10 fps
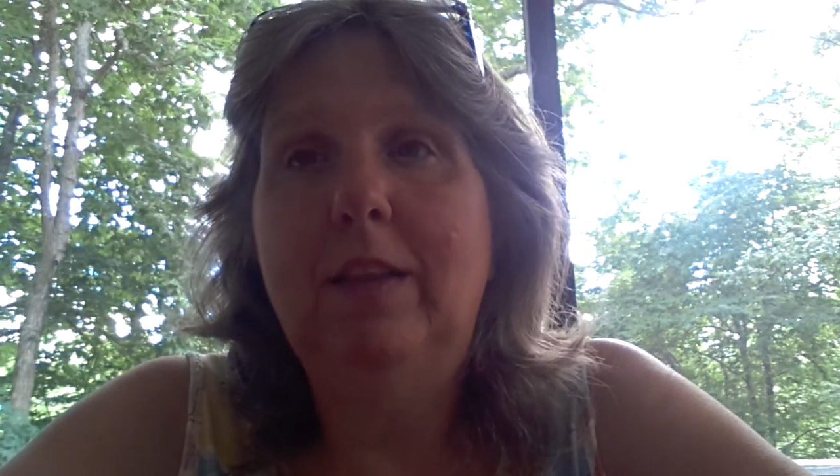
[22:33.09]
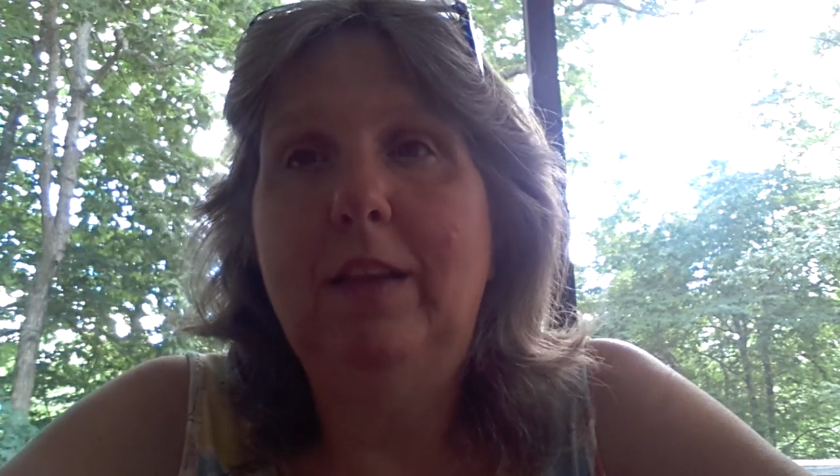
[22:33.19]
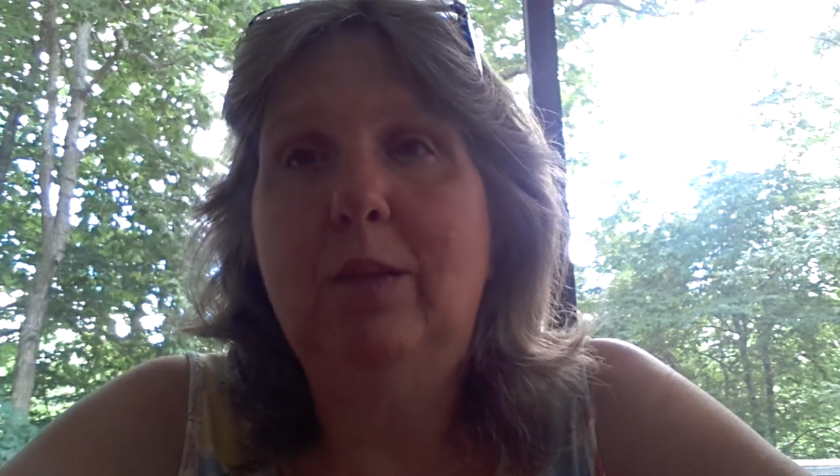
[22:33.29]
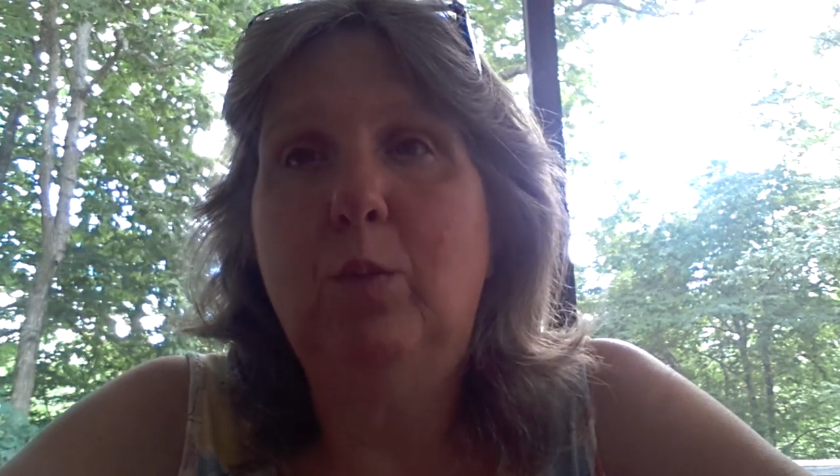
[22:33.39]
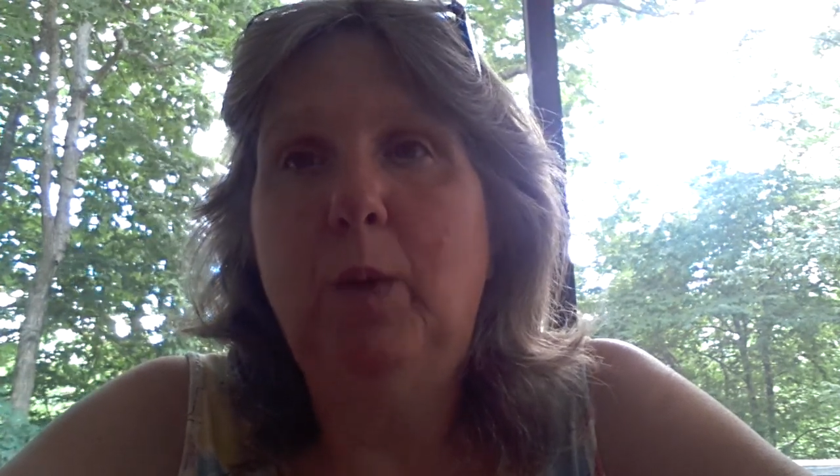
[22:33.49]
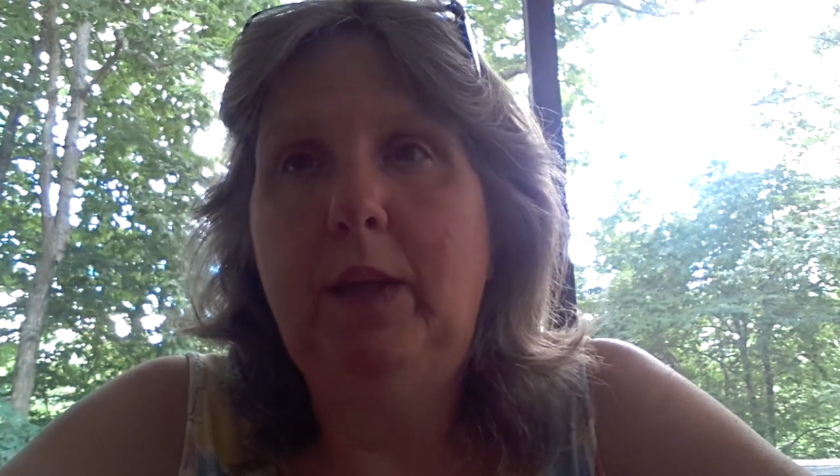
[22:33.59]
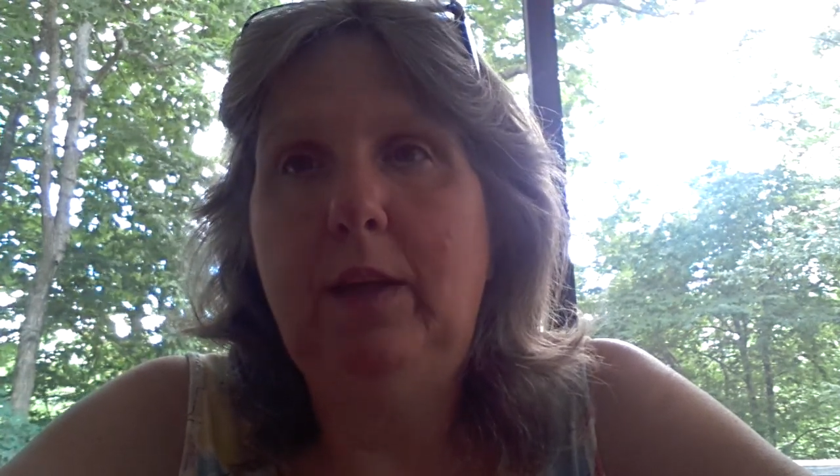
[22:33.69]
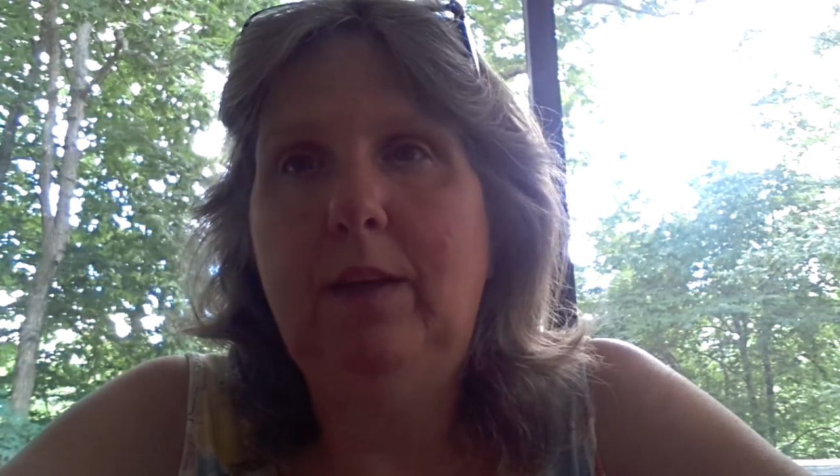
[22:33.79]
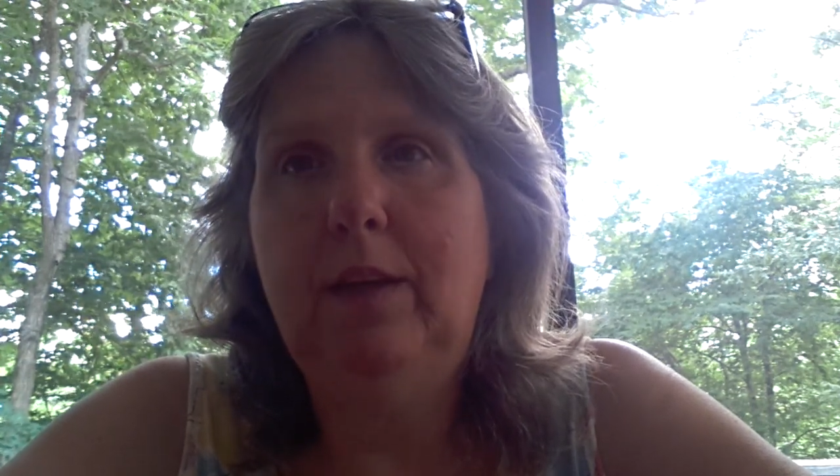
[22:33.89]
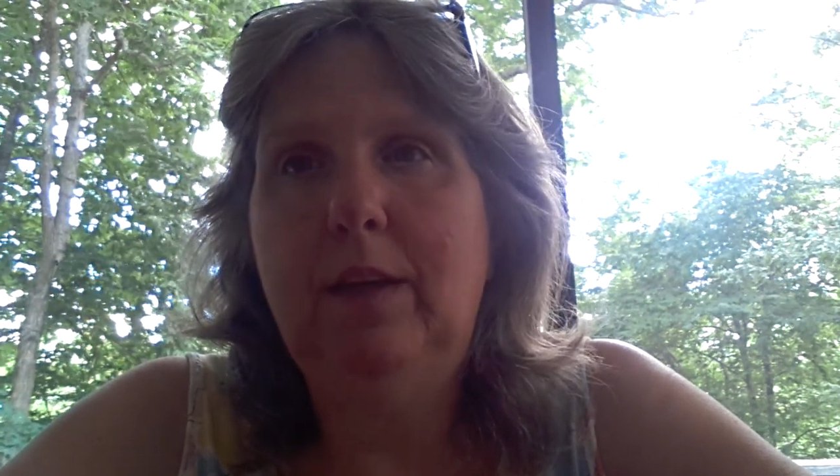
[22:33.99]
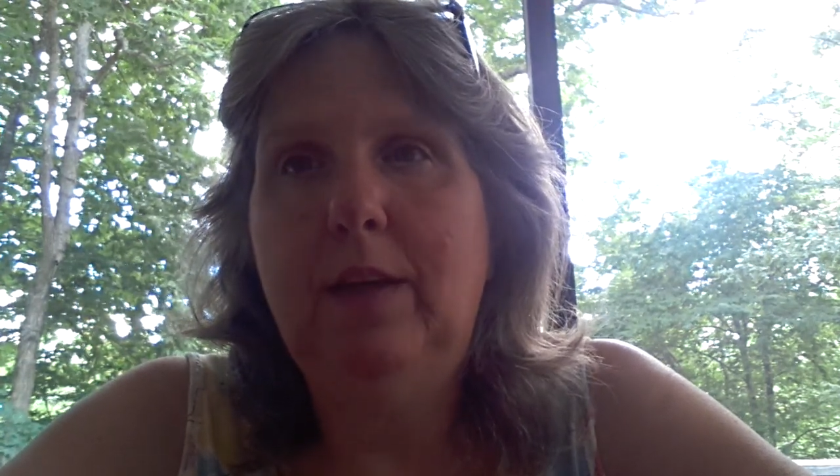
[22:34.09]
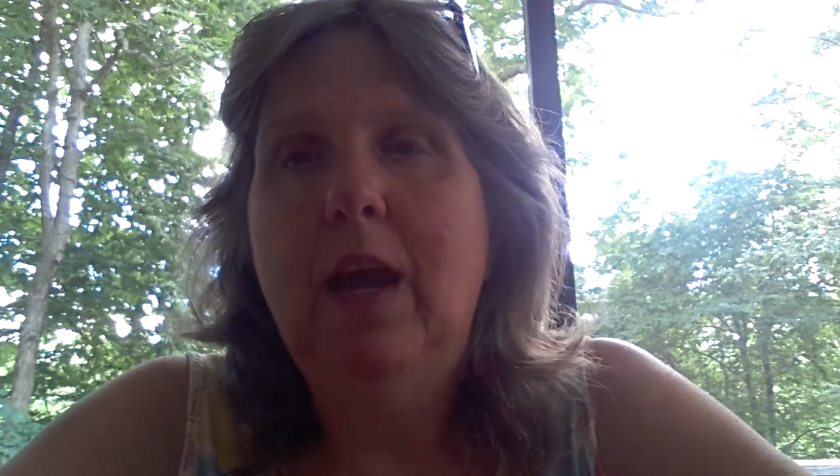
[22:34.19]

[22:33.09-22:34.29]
this week.